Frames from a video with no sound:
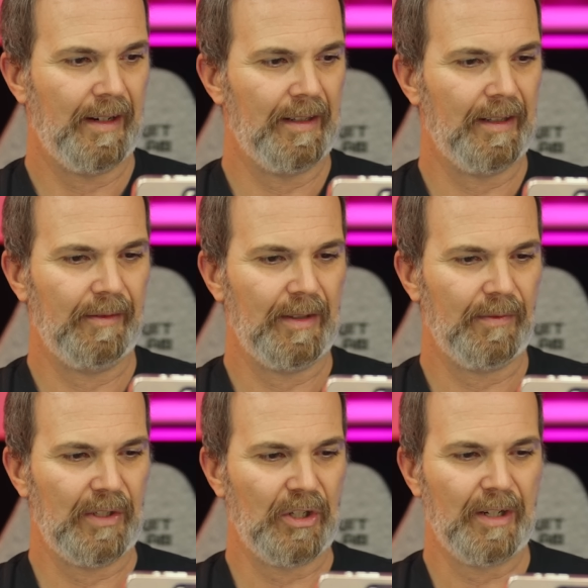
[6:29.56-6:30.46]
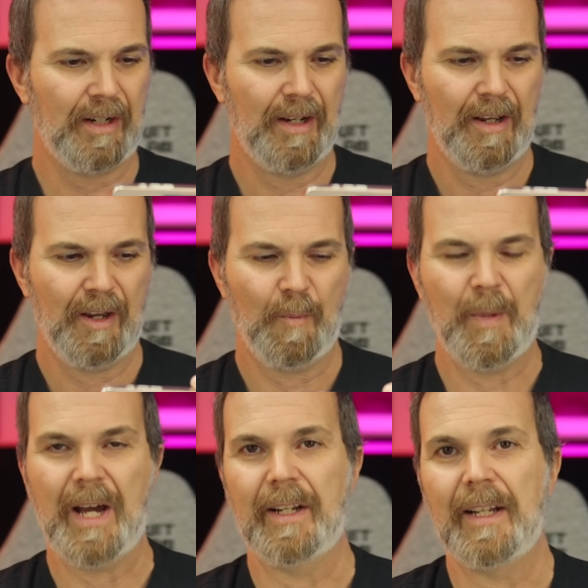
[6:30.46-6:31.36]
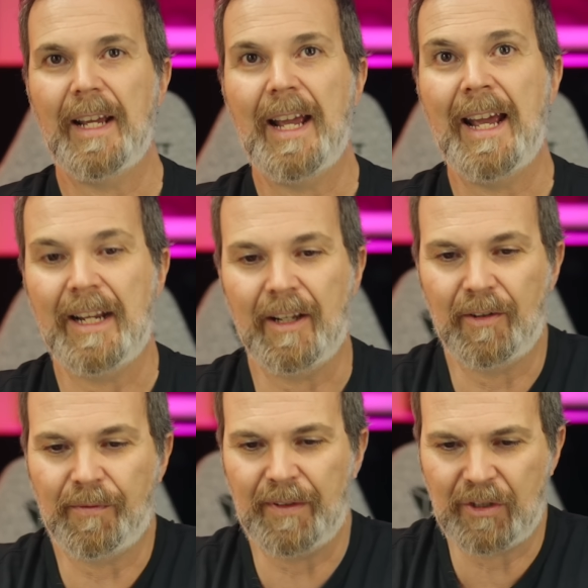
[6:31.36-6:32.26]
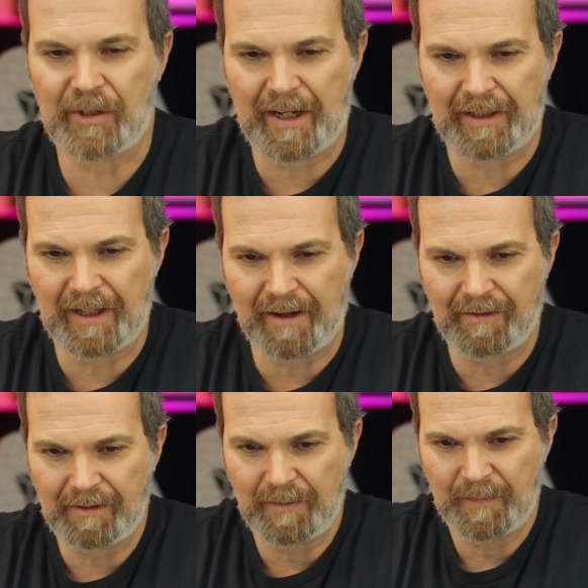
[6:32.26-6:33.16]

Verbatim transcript: I love this feature but another feature I love